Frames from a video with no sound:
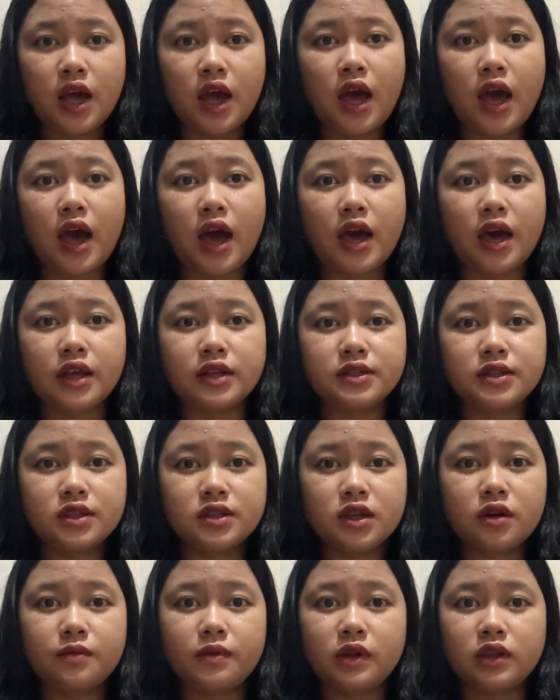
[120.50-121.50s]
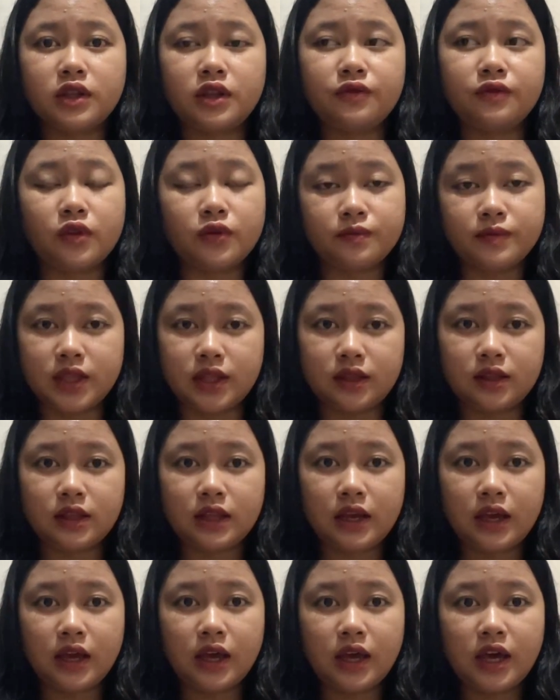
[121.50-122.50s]
and sustainable development.
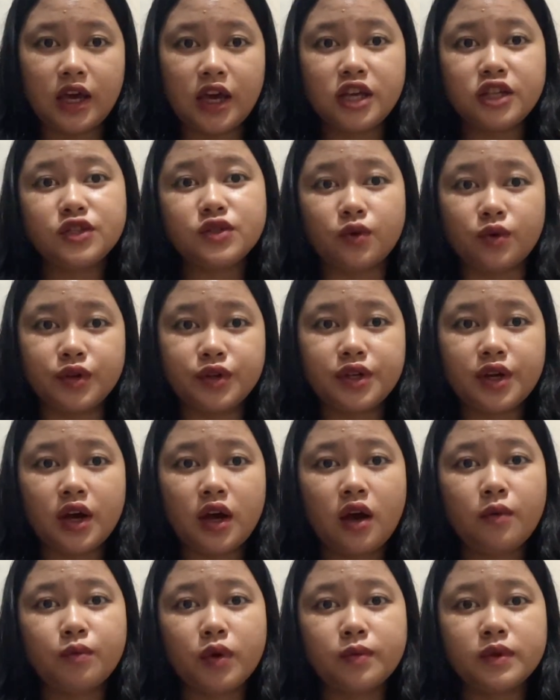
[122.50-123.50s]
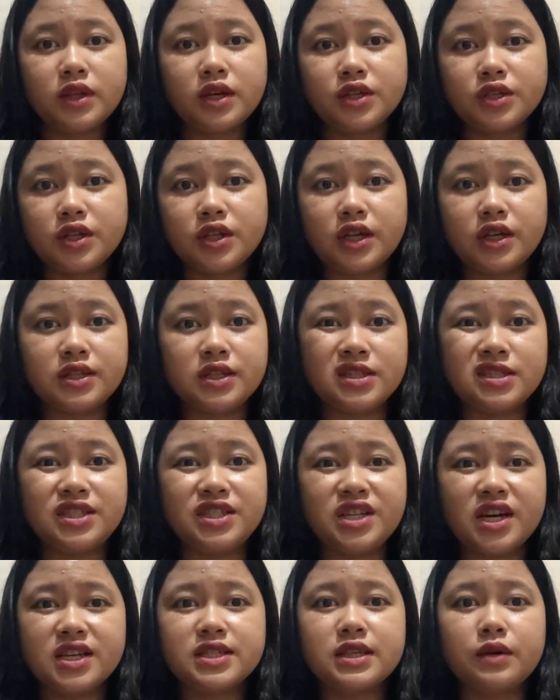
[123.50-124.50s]
In short, population isn't
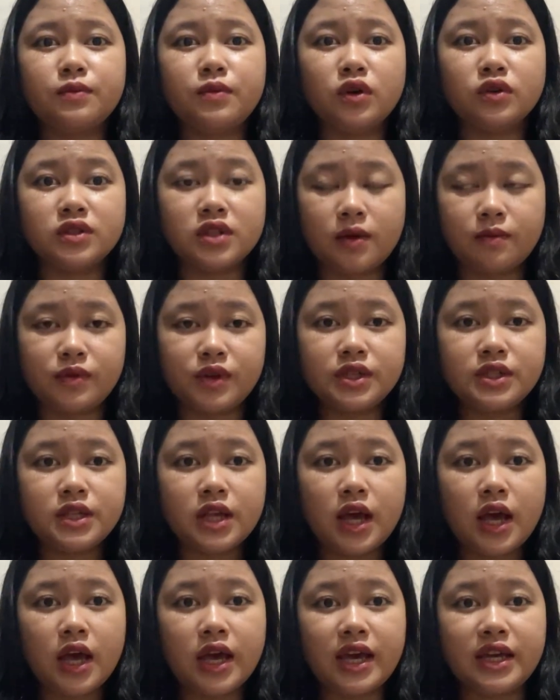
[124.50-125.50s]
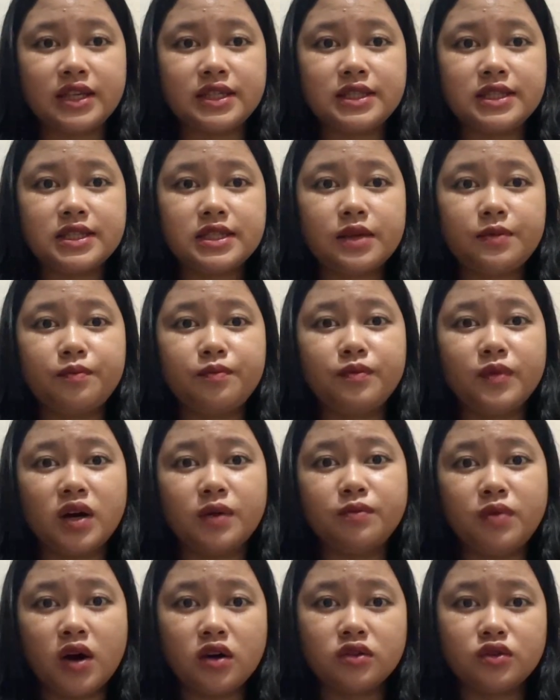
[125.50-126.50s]
just about numbers, it's
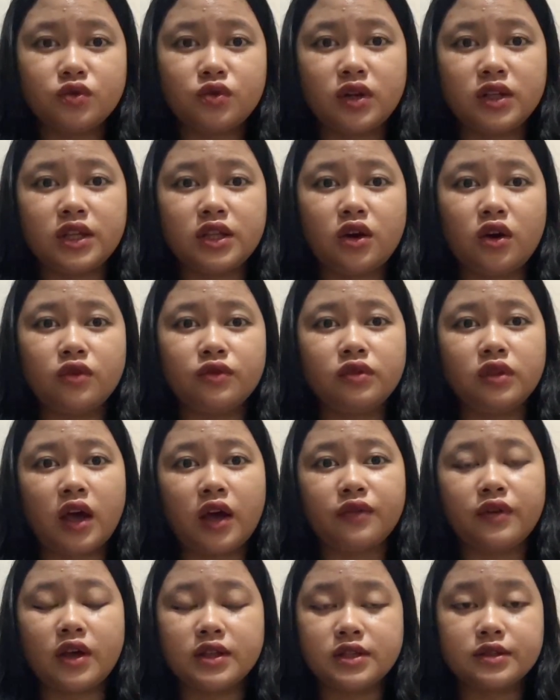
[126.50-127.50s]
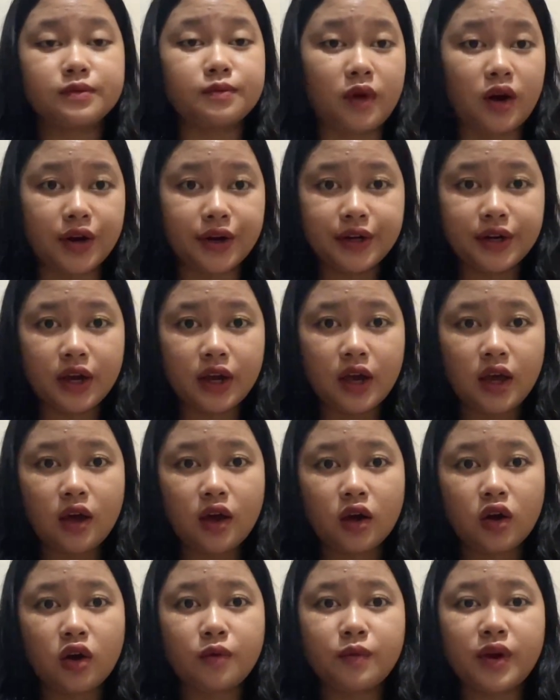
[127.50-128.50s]
about quality of life and smart,
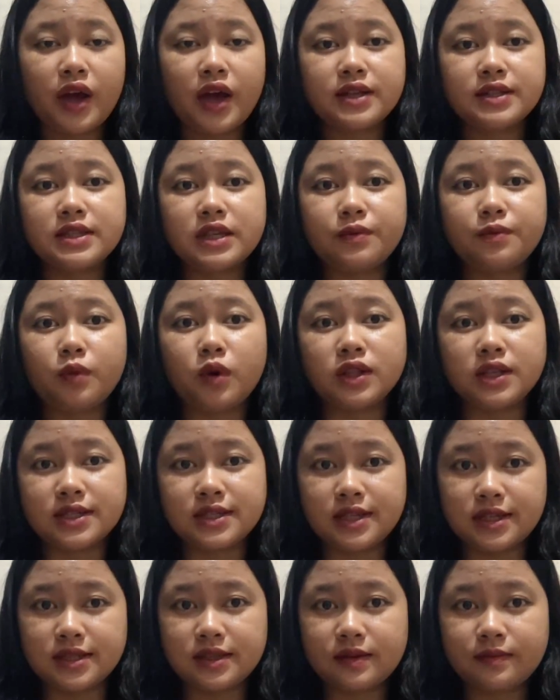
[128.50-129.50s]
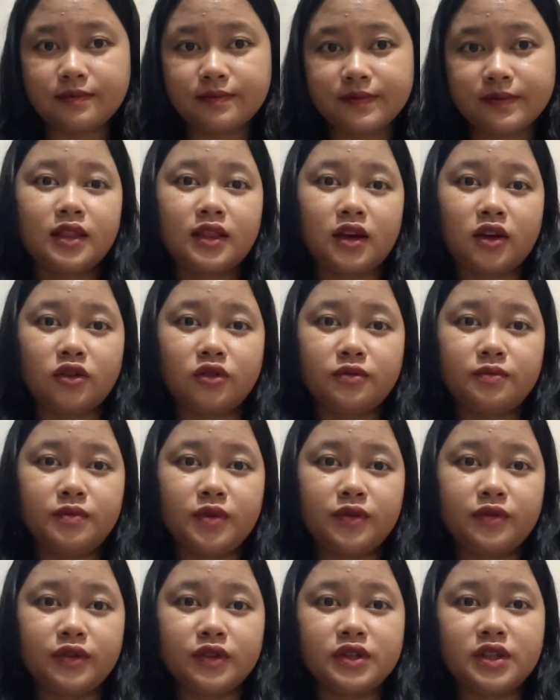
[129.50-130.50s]
comprehensive policies. Now,
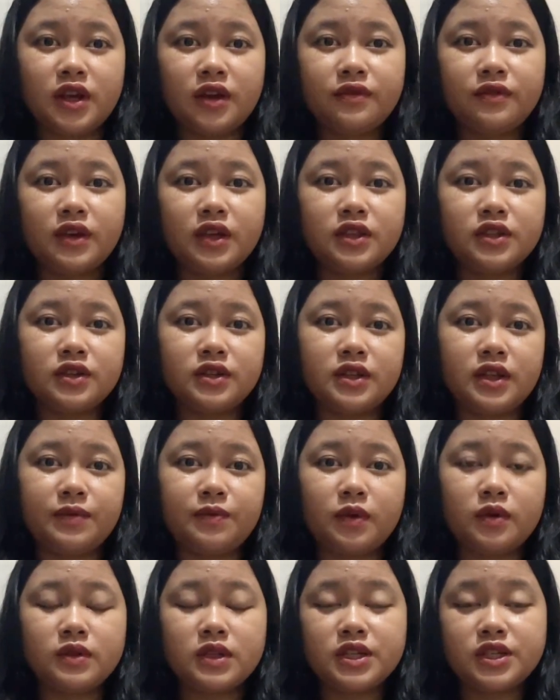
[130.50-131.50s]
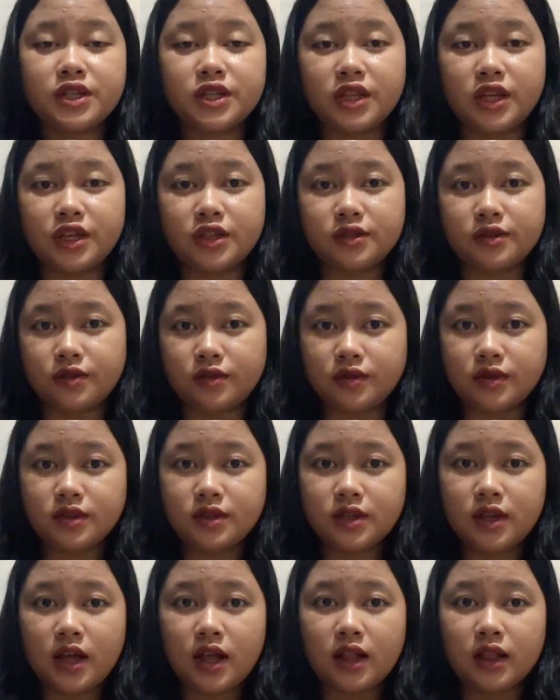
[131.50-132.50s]
before diving into the population issues,
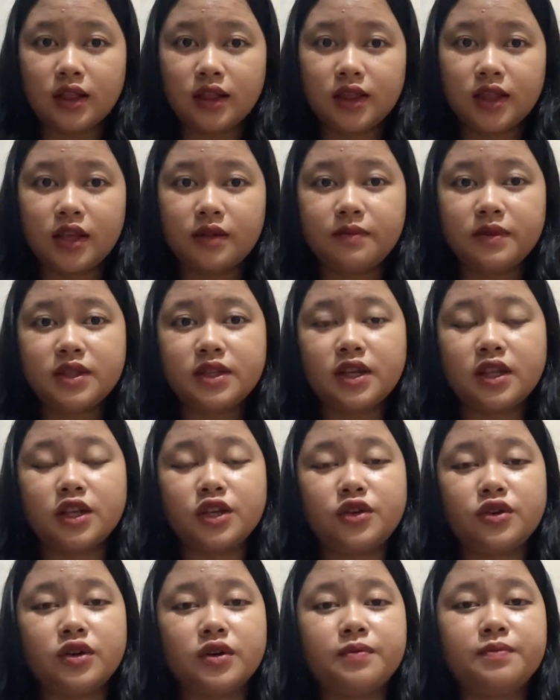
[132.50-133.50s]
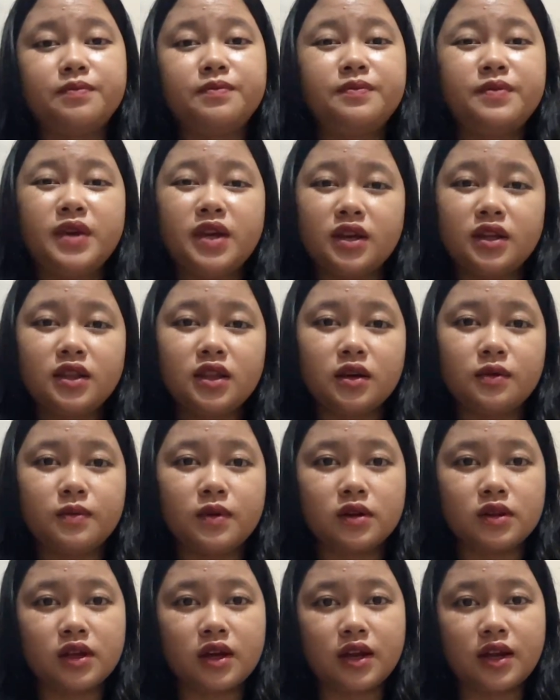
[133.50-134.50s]
let me tell you a bit
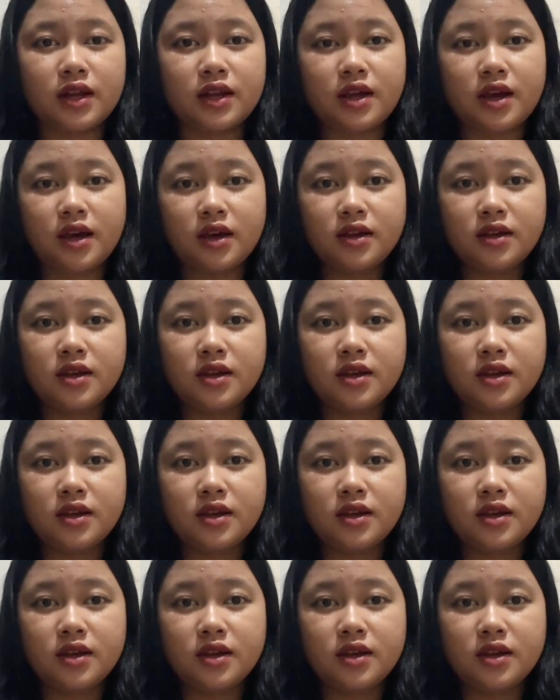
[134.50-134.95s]
about Canada